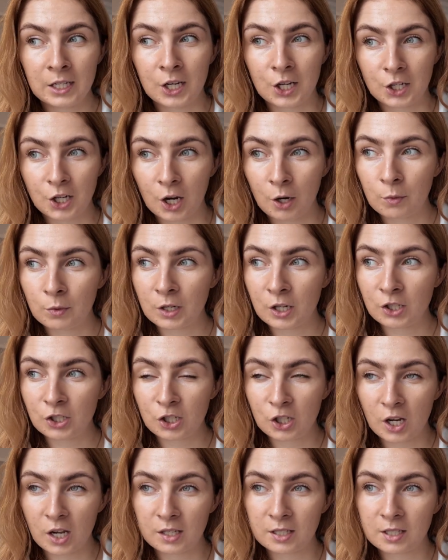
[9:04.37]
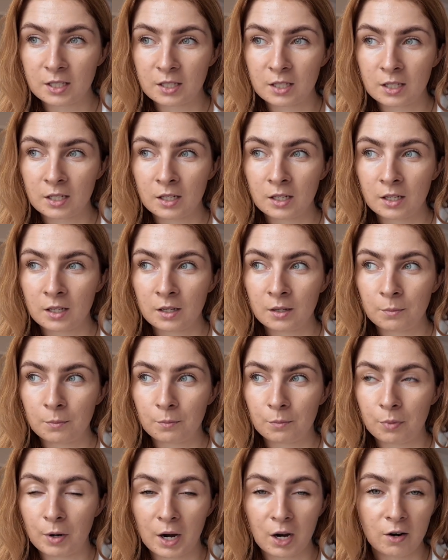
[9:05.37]
You don't want to just
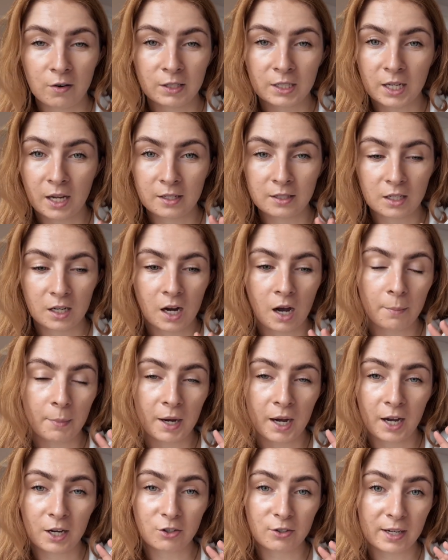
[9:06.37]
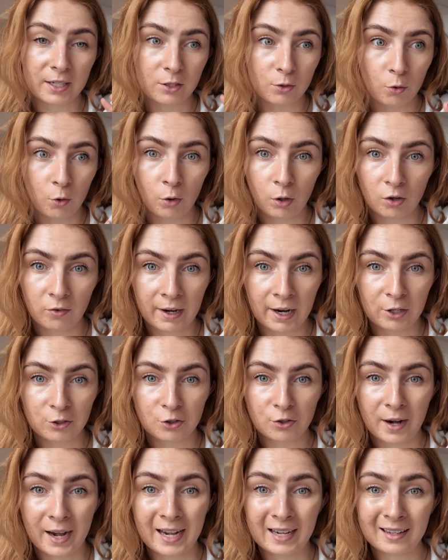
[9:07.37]
prioritize your carbohydrates all around
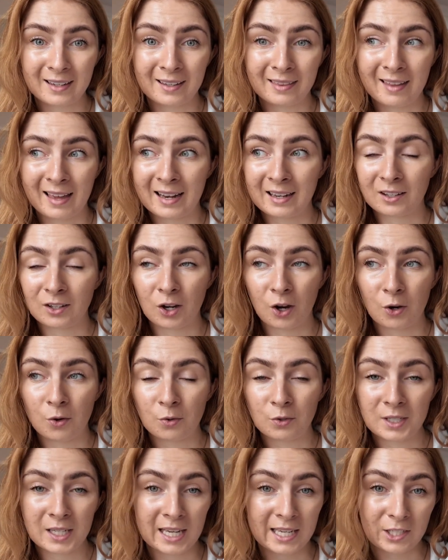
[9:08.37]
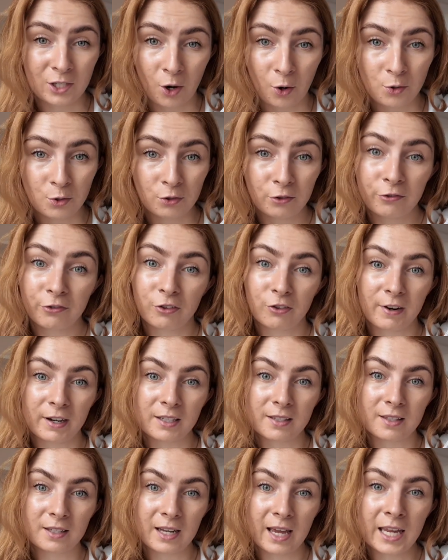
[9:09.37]
training and then go teetotal for the
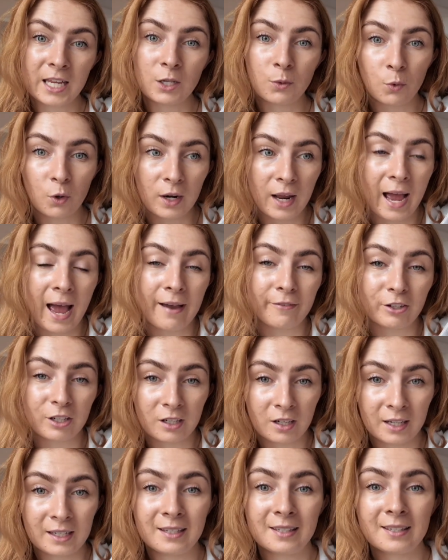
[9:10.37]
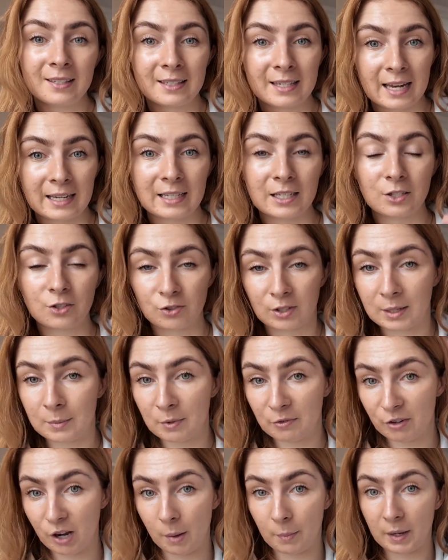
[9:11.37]
rest of the day. You want to have a nice steady stream
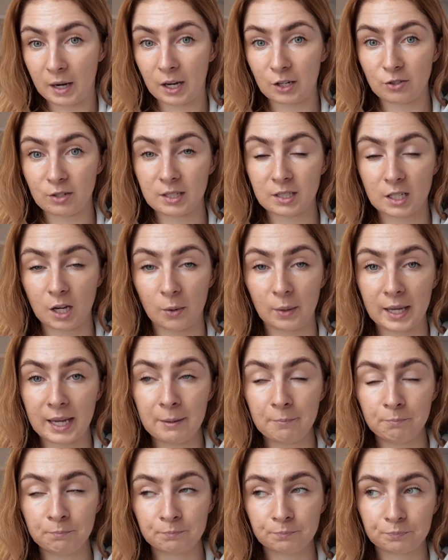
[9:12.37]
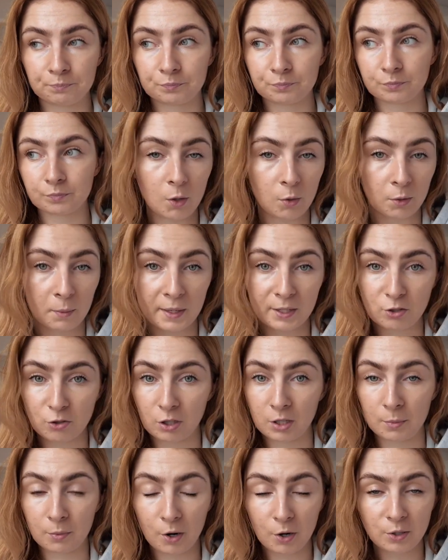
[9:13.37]
of carbohydrates going in. You want to make
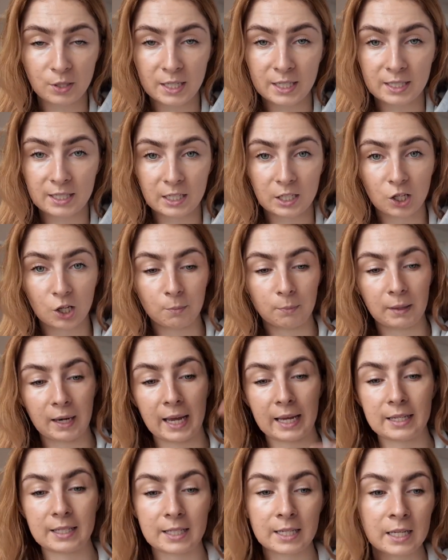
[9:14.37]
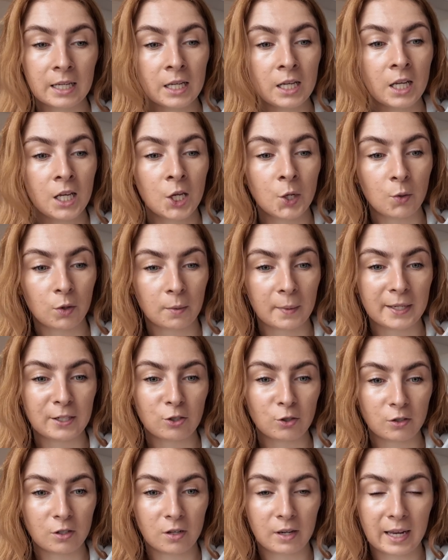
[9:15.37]
sure your protein's in a good place. You want to make
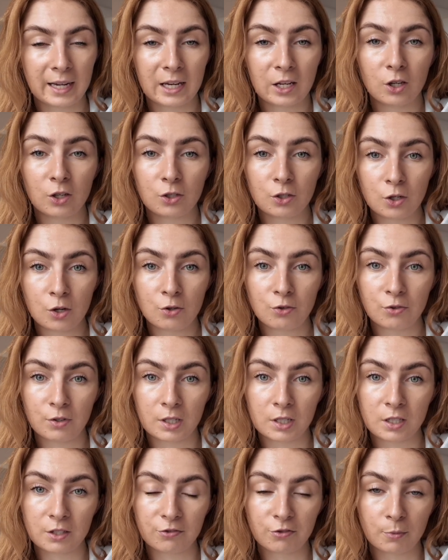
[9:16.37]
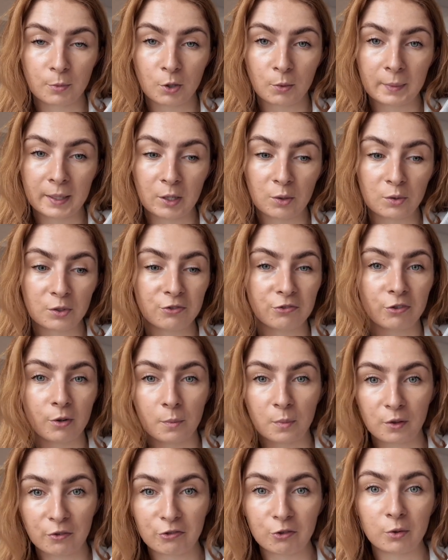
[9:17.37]
sure you're getting good nutrients from your meals
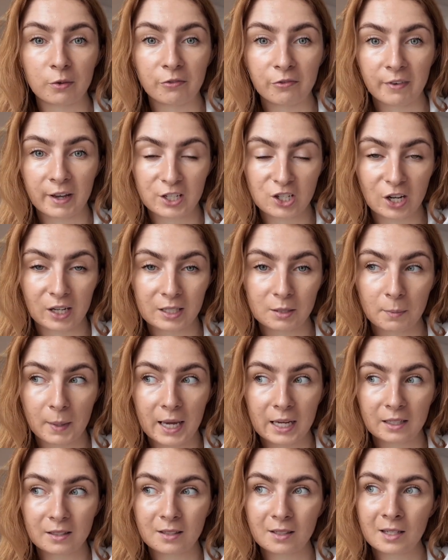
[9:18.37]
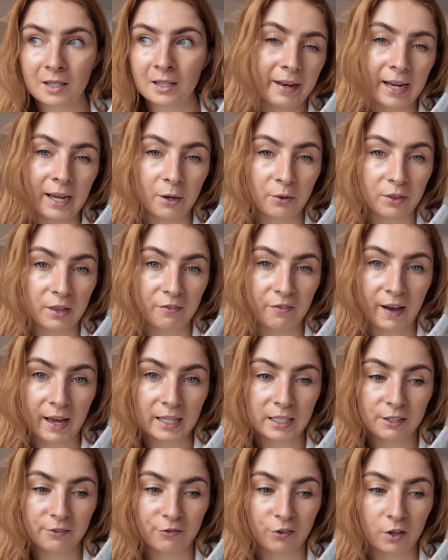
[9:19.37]
from the fruit and veg aspects. And then healthy
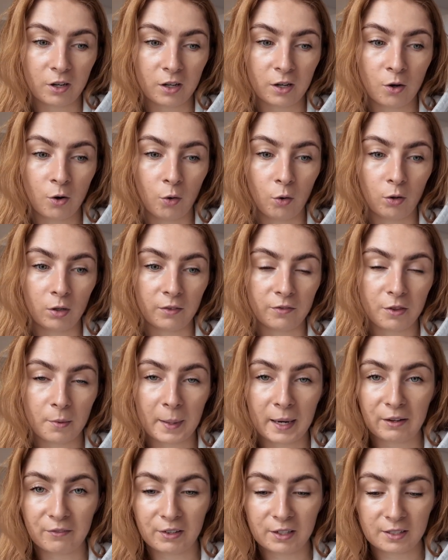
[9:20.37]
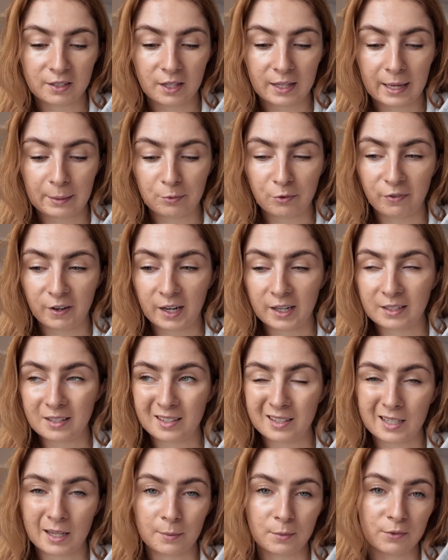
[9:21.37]
fats for all of the benefits that provides
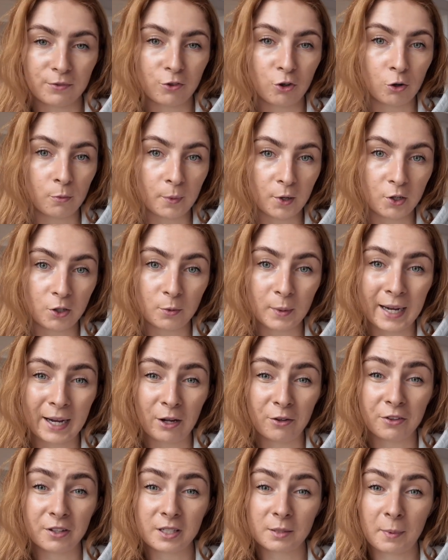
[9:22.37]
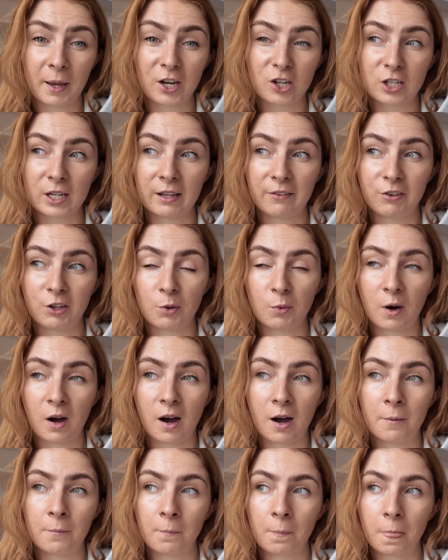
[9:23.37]
in terms of hormonal health, especially if you
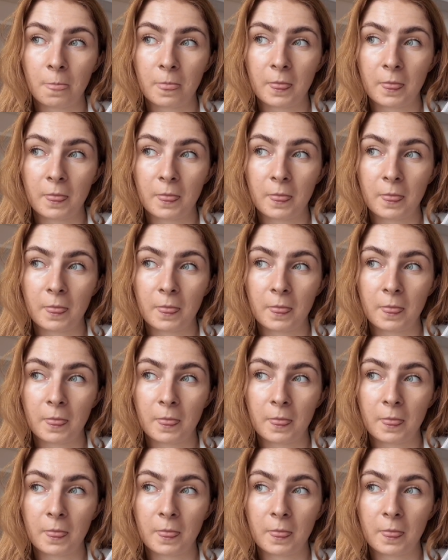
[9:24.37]
are